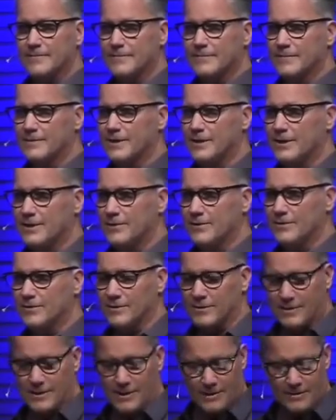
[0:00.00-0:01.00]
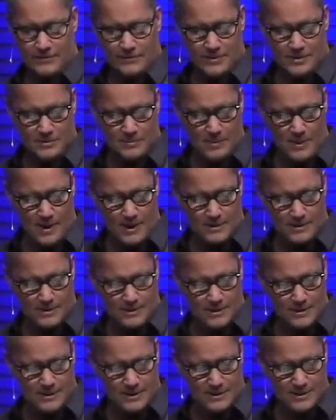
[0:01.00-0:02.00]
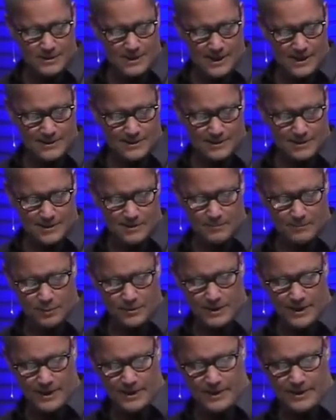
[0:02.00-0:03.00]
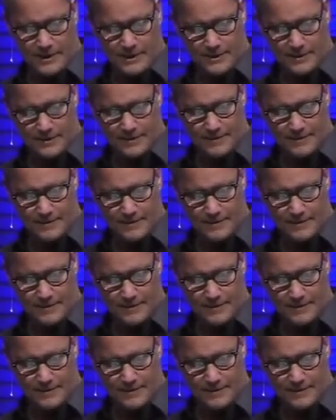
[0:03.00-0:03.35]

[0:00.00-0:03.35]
you know, kind of response to these guys complaining.